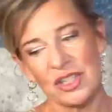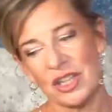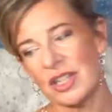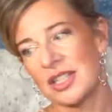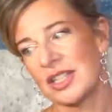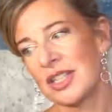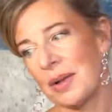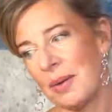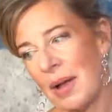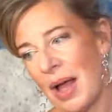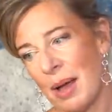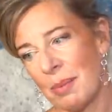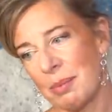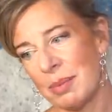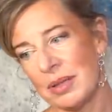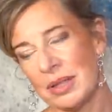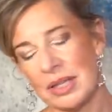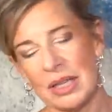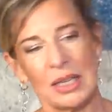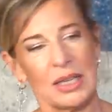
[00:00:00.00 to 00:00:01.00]
just so
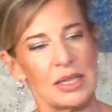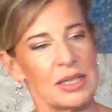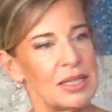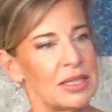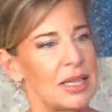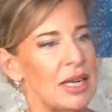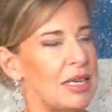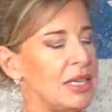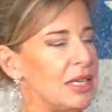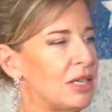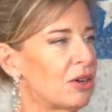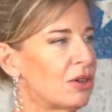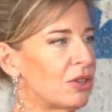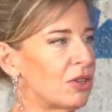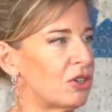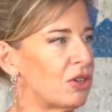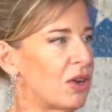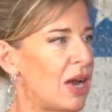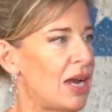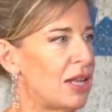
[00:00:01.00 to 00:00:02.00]
happened that instead he got
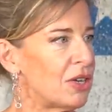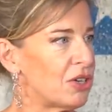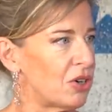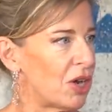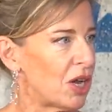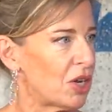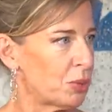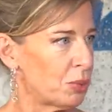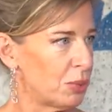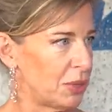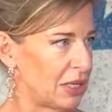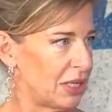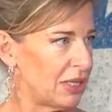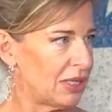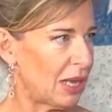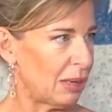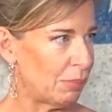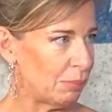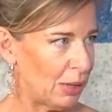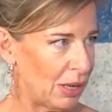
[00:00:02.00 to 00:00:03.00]
the trailer trash with the
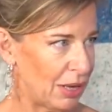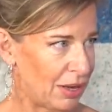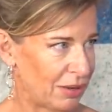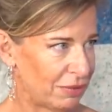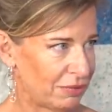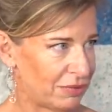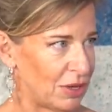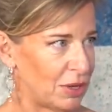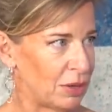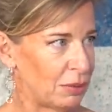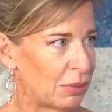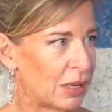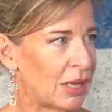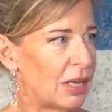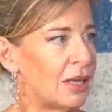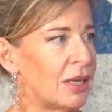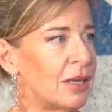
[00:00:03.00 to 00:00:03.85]
same perfume.